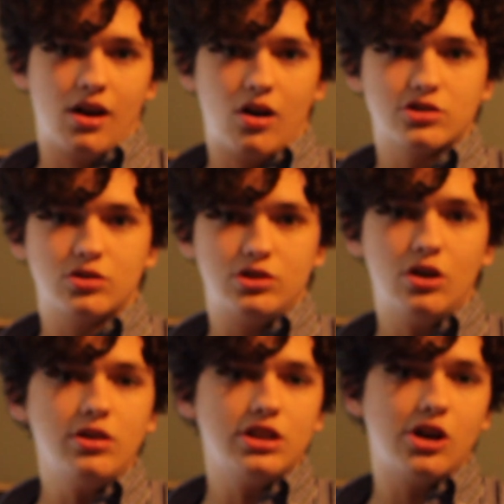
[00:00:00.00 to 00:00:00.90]
Also, you
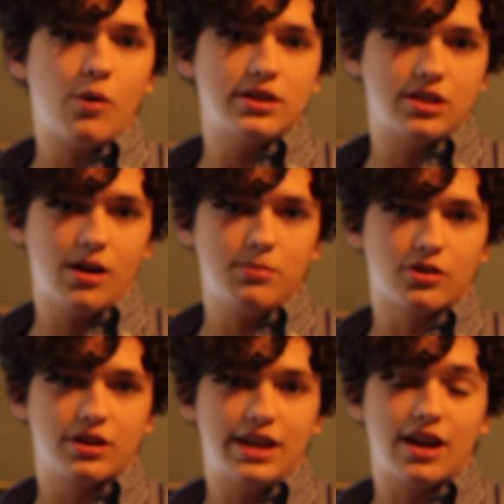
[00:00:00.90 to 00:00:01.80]
don't need to go on
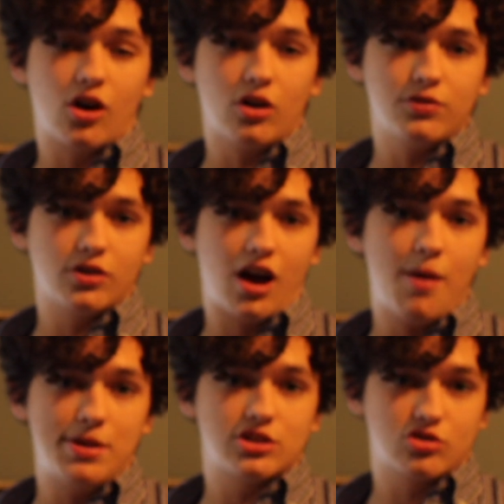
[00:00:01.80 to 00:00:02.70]
Tumblr to get hurtful
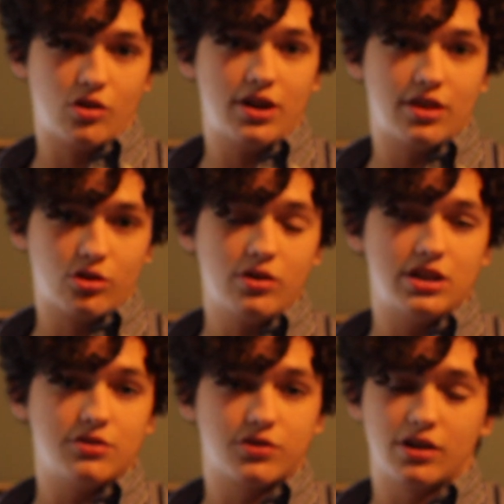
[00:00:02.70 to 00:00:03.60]
comments thrown at
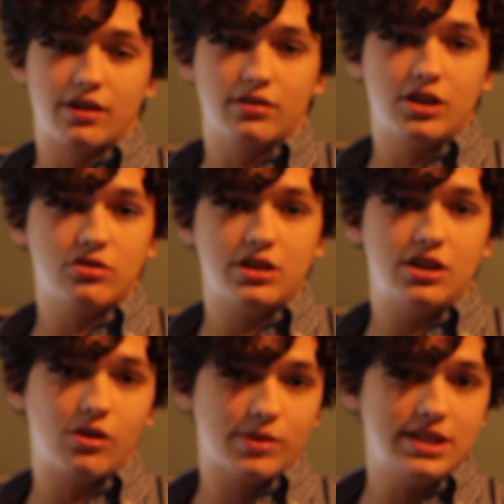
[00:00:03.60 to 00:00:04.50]
you for literally
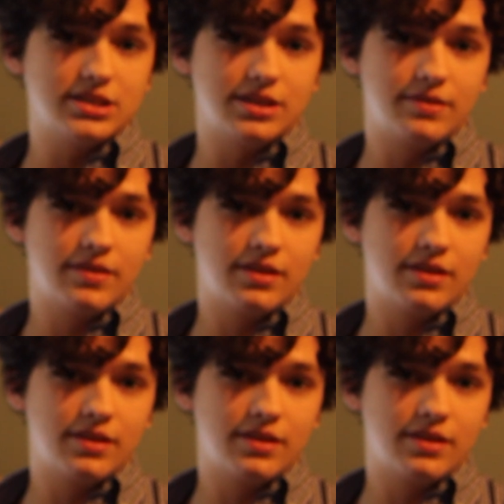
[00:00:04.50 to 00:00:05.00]
no reason.